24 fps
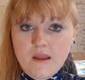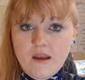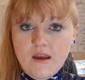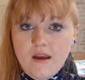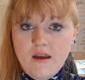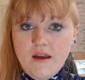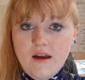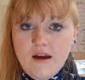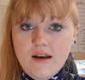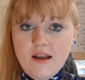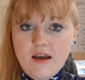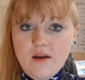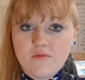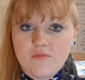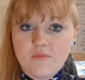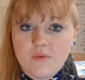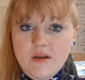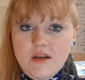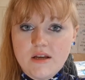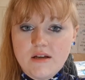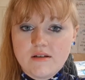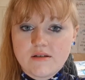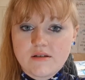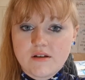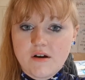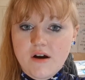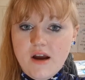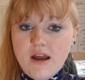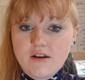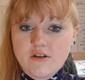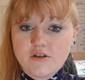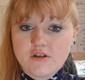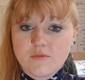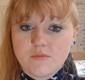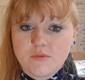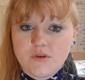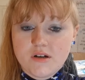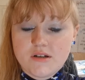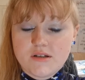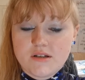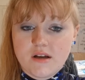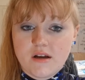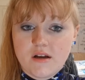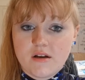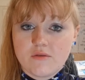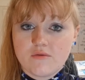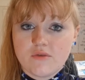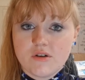ENFPs are
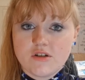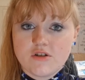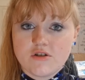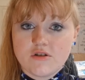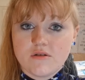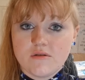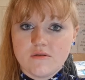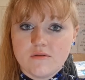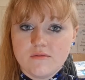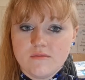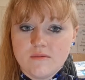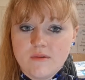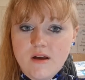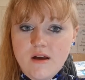enterprising and original.